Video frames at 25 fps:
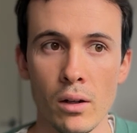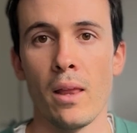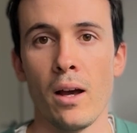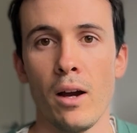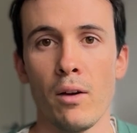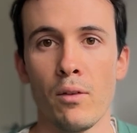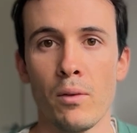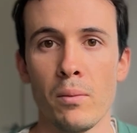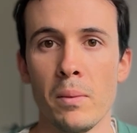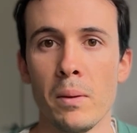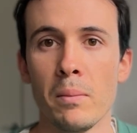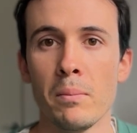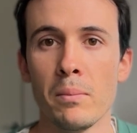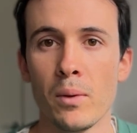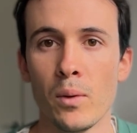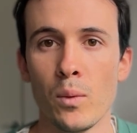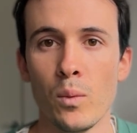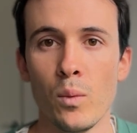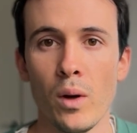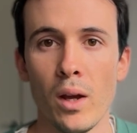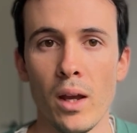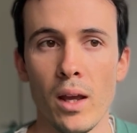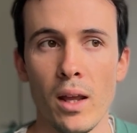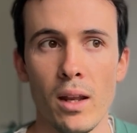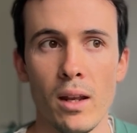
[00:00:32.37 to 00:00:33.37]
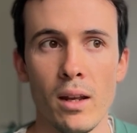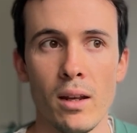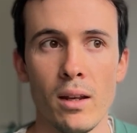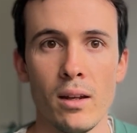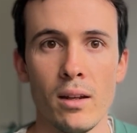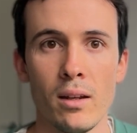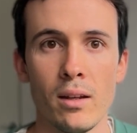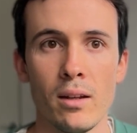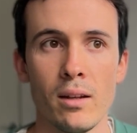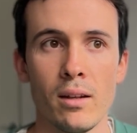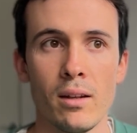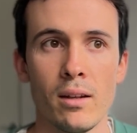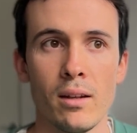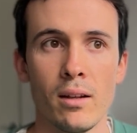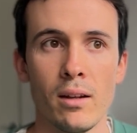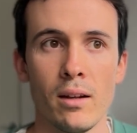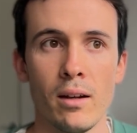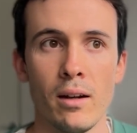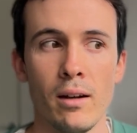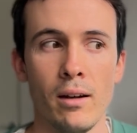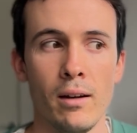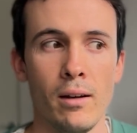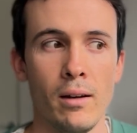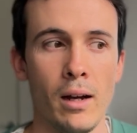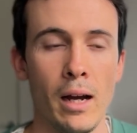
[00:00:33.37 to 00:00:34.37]
I remember when
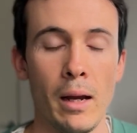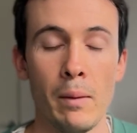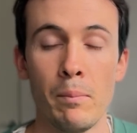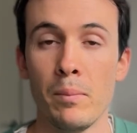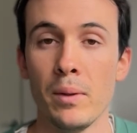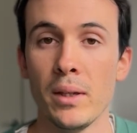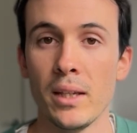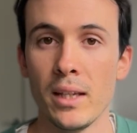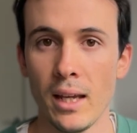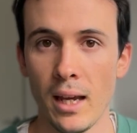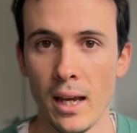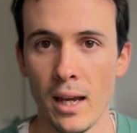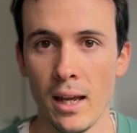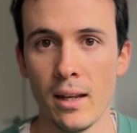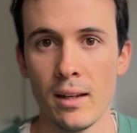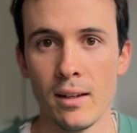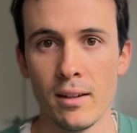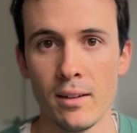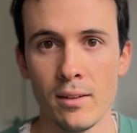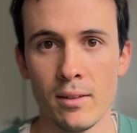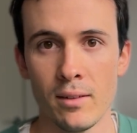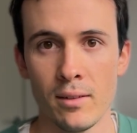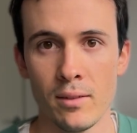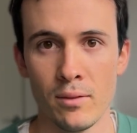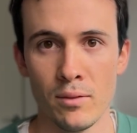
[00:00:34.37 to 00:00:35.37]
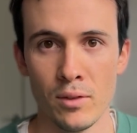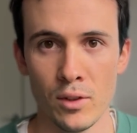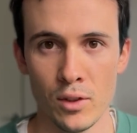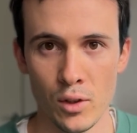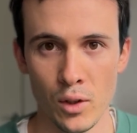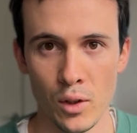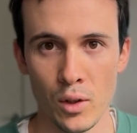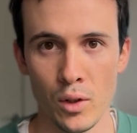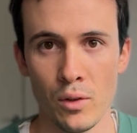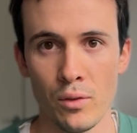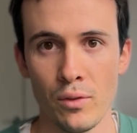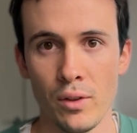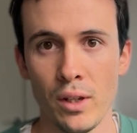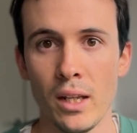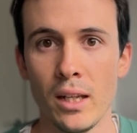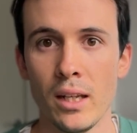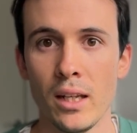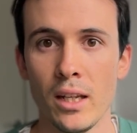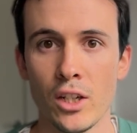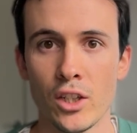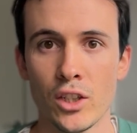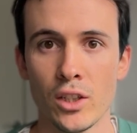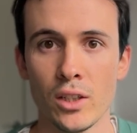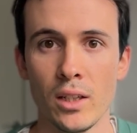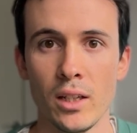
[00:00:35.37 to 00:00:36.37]
I began photography
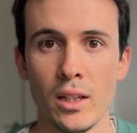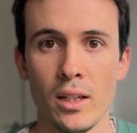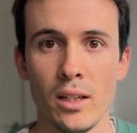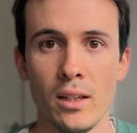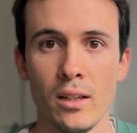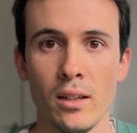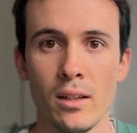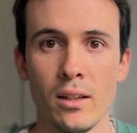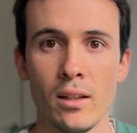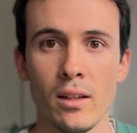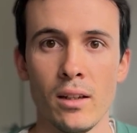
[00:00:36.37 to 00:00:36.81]
initially,